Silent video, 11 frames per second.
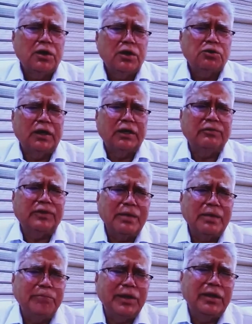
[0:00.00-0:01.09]

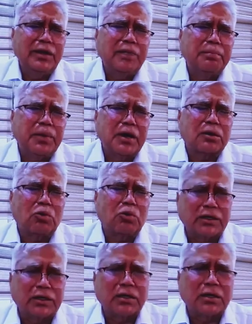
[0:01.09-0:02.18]
25 million per
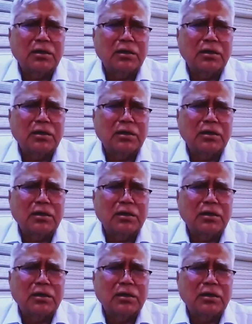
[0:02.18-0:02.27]
quarter.